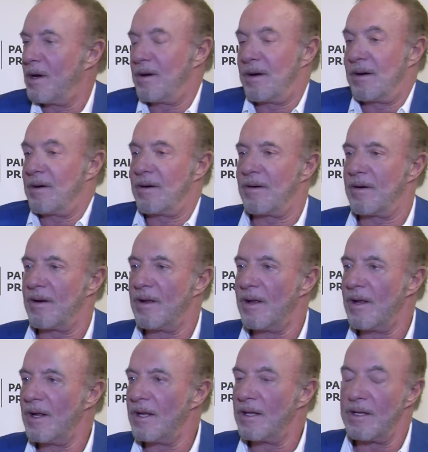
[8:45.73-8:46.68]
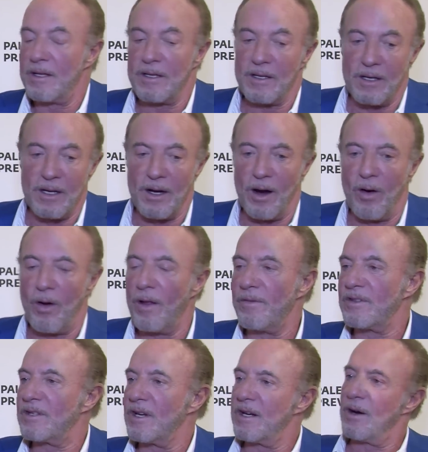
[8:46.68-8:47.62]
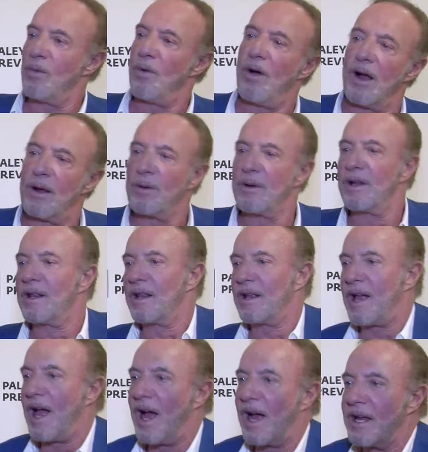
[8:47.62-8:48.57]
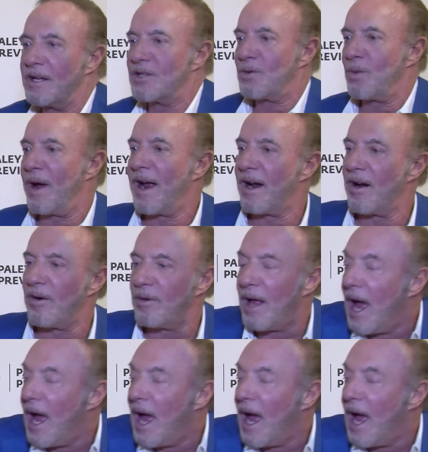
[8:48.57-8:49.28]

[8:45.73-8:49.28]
And, you know, all of a sudden they're walking with a cocky swagger,